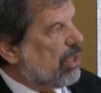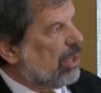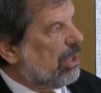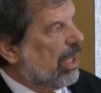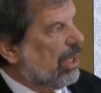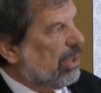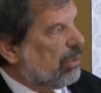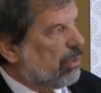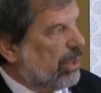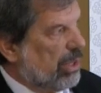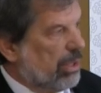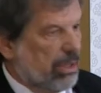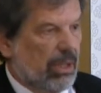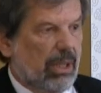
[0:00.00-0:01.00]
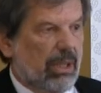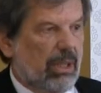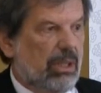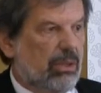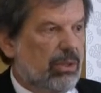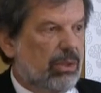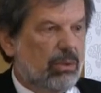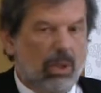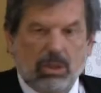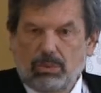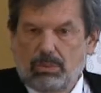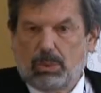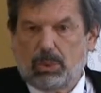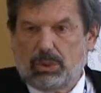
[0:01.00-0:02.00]
nitrate in the
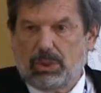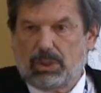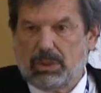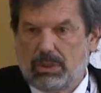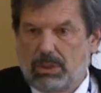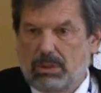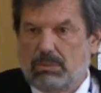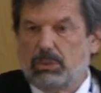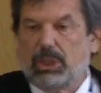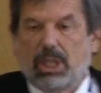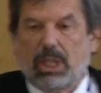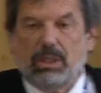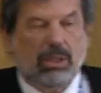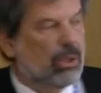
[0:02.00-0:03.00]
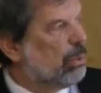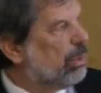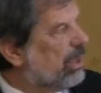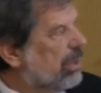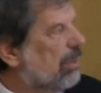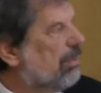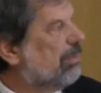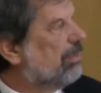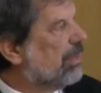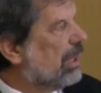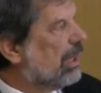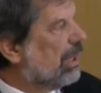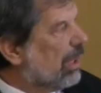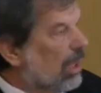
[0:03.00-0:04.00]
groundwater. We can do it.
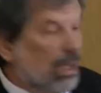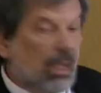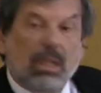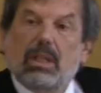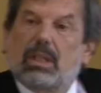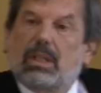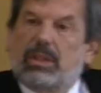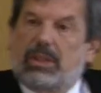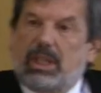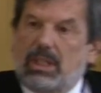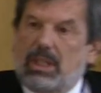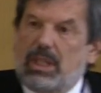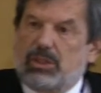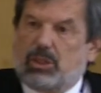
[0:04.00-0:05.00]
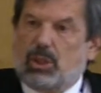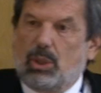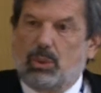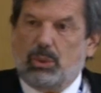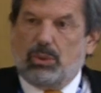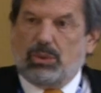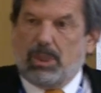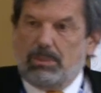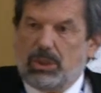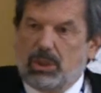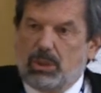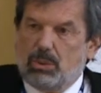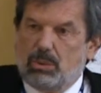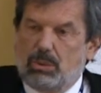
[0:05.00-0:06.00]
Then let's go to something
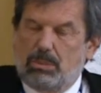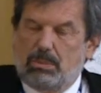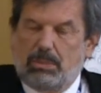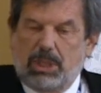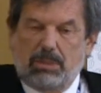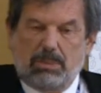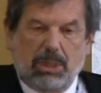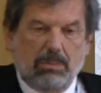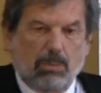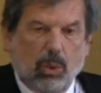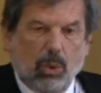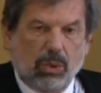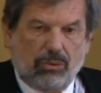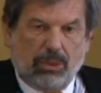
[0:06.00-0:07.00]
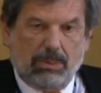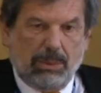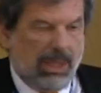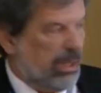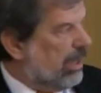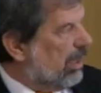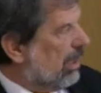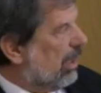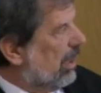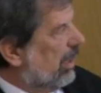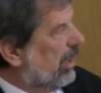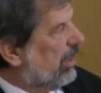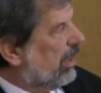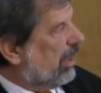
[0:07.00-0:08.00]
you may be more familiar.
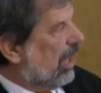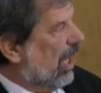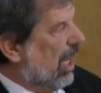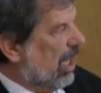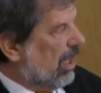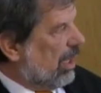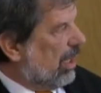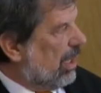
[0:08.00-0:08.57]
In the car,